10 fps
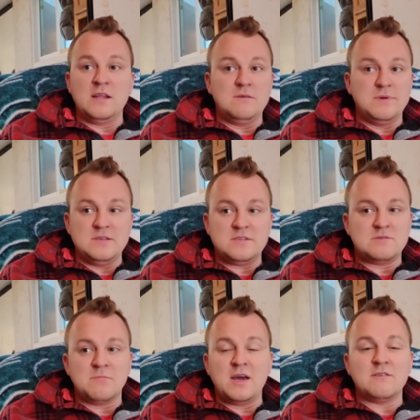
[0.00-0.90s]

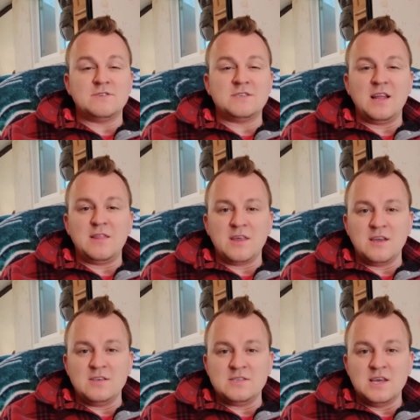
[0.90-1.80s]
enemies, might have said
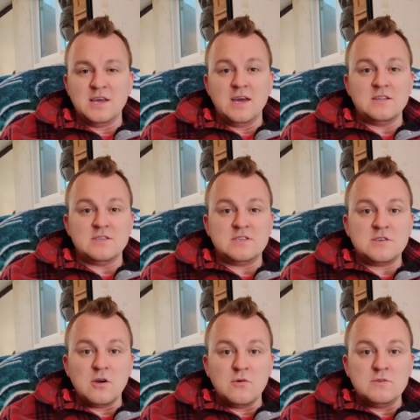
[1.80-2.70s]
things and
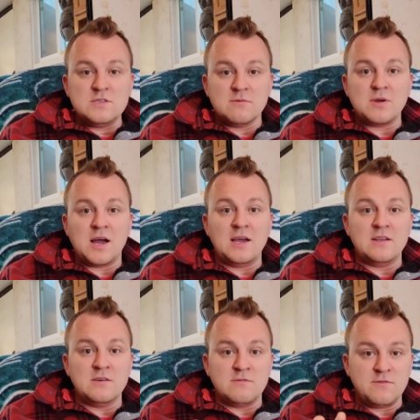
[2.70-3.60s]
sowed some
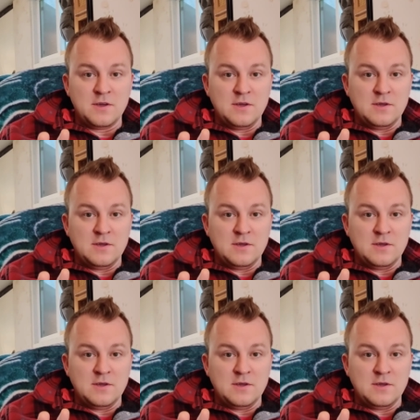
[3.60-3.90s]
kind of